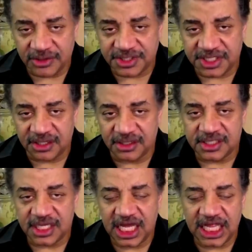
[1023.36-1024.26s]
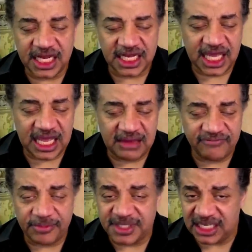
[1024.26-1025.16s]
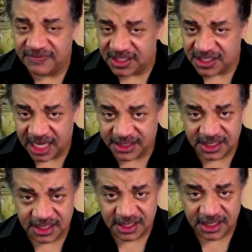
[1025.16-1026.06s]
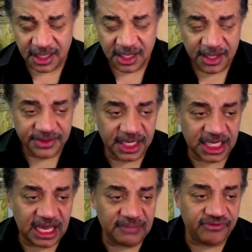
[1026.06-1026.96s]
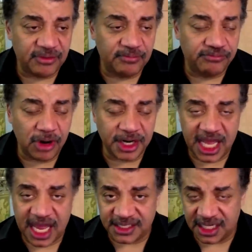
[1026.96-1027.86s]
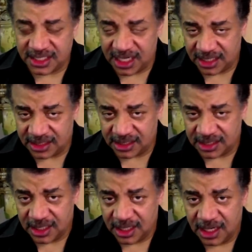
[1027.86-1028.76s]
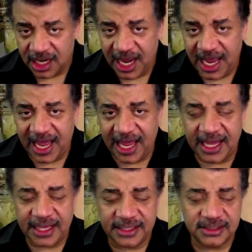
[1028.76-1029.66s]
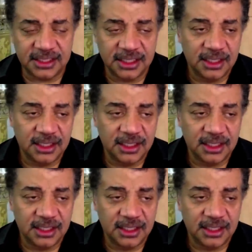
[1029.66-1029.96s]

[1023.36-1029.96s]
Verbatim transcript: signals that came from TV sets, that came from broadcast antennas. And